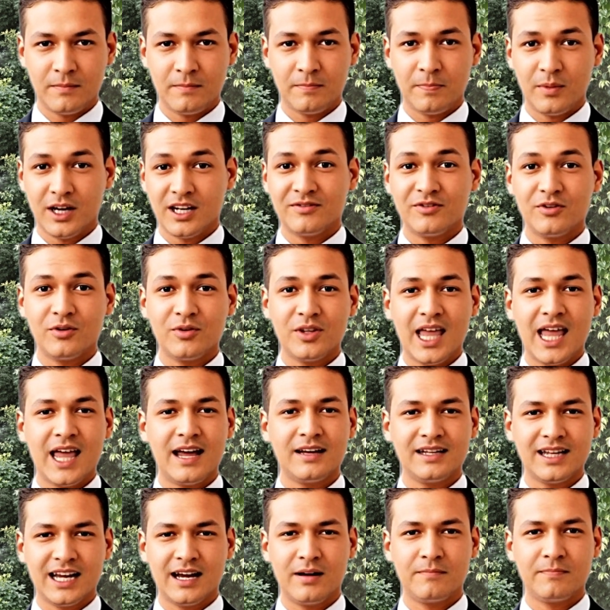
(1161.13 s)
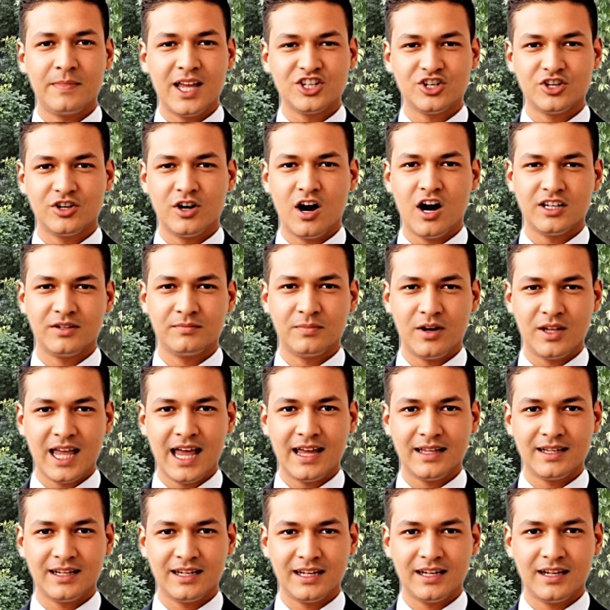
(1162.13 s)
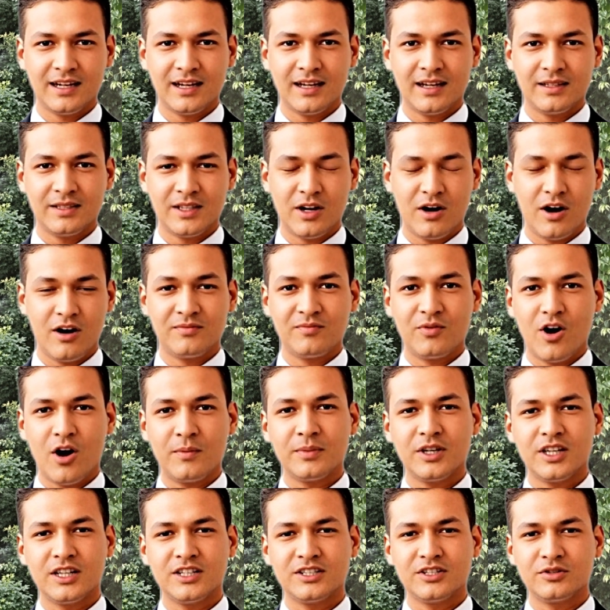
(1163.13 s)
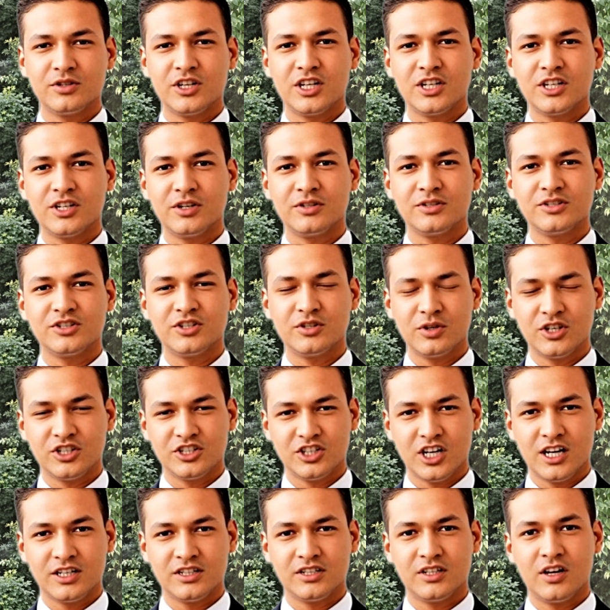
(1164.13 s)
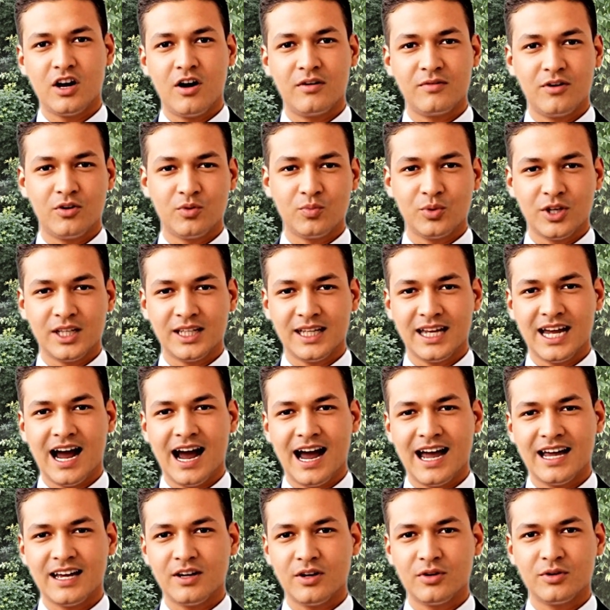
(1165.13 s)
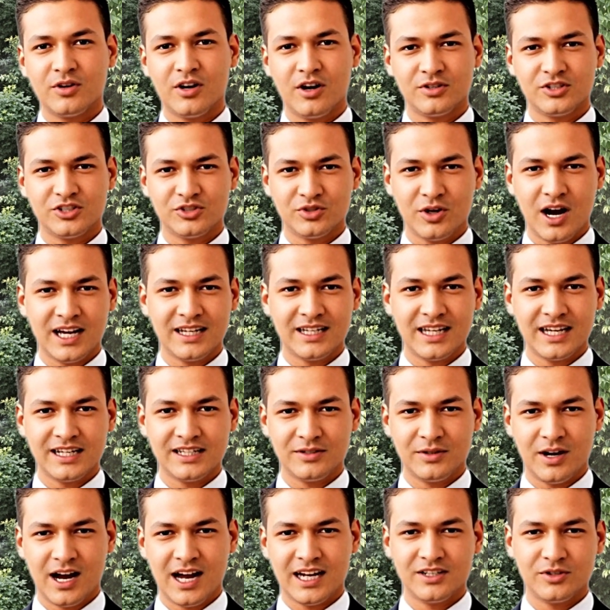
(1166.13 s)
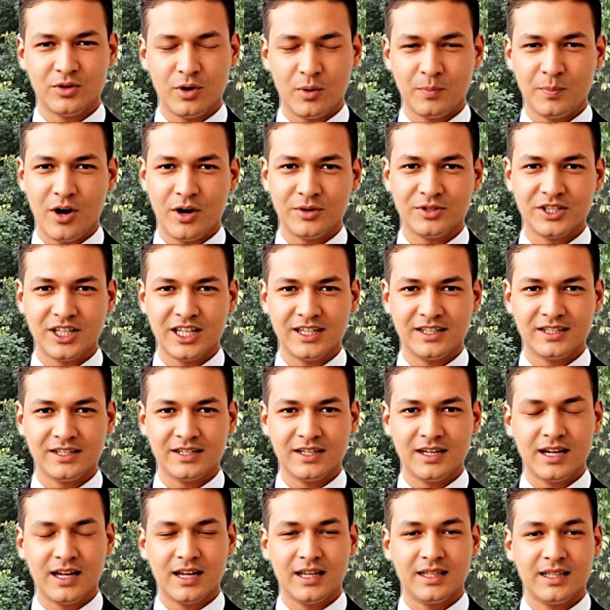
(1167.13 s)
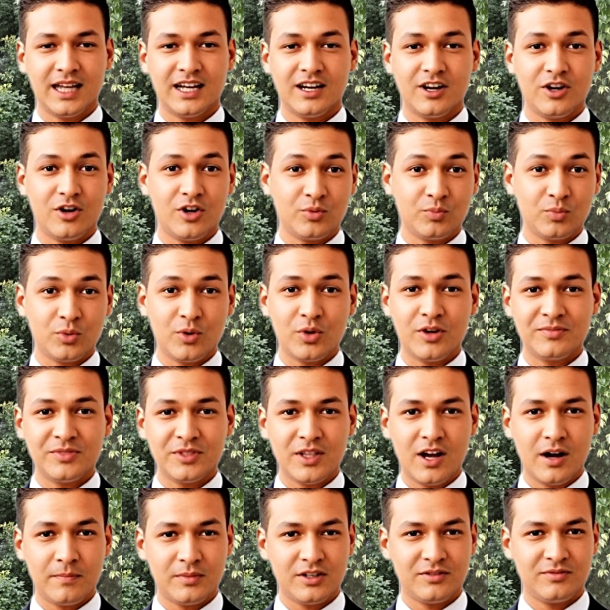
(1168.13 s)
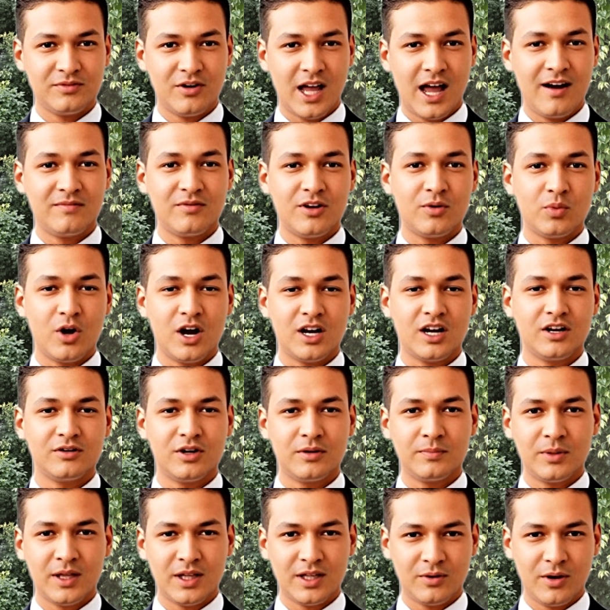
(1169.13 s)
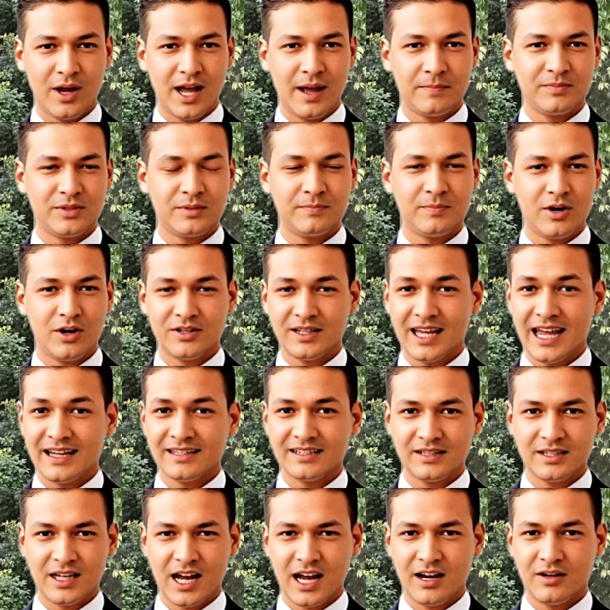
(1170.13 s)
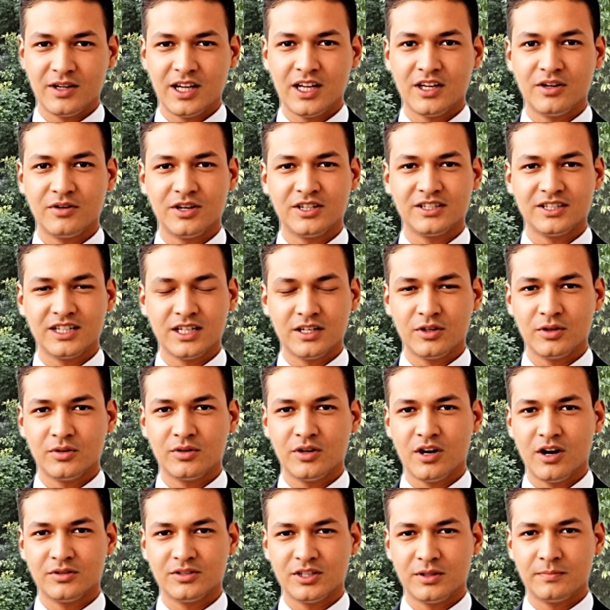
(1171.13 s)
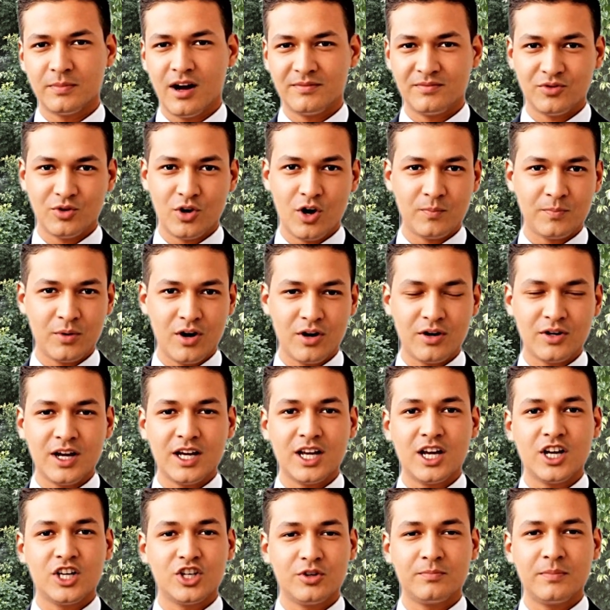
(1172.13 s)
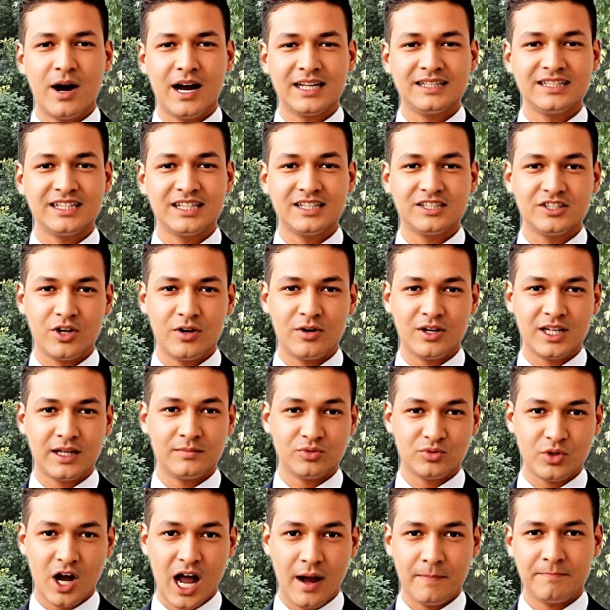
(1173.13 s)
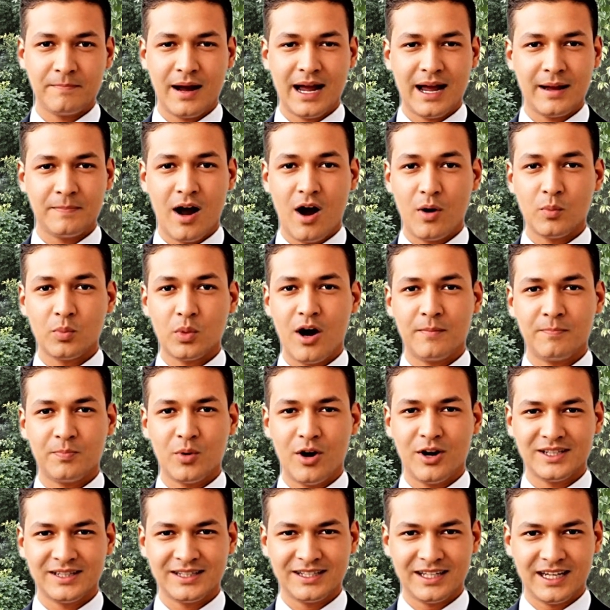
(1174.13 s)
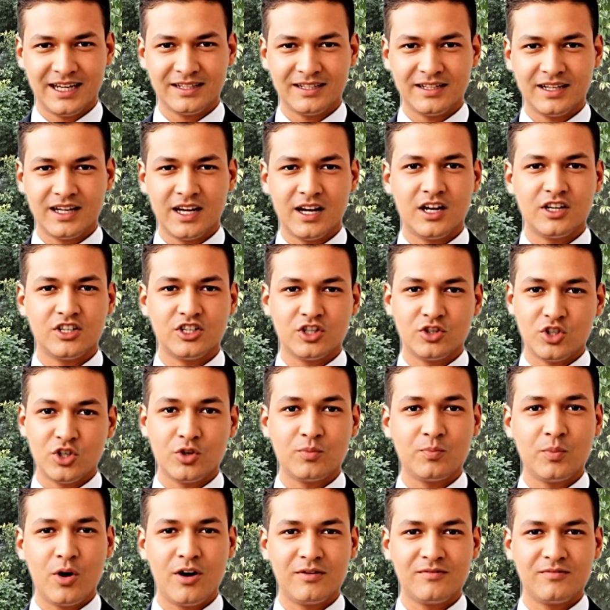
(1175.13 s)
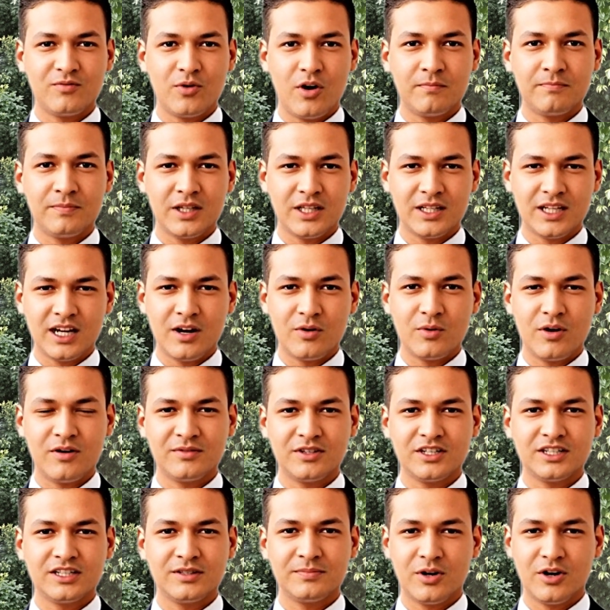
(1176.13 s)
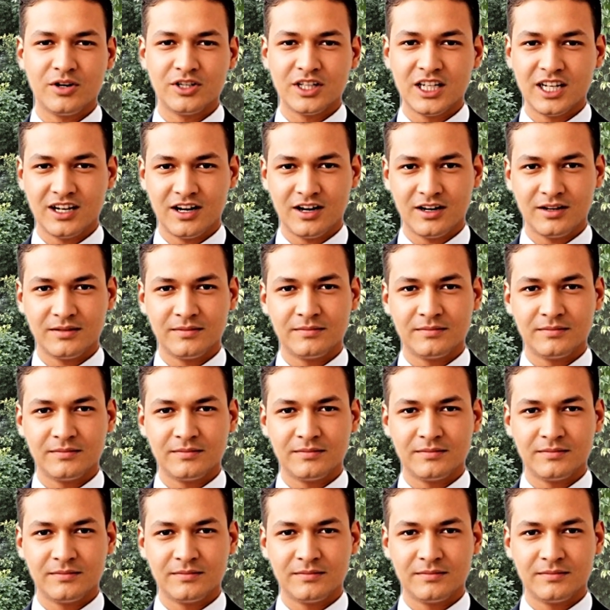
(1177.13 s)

But if you can't get a measured osmolality, there are formulas you can use to adjust for really high glucose triglycerides or proteins. Like a good rule of thumb is for every 100 milligrams per deciliter increase in glucose above normal, you might see sodium drop by about 1.6 to 2.4 milliequivalents per liter.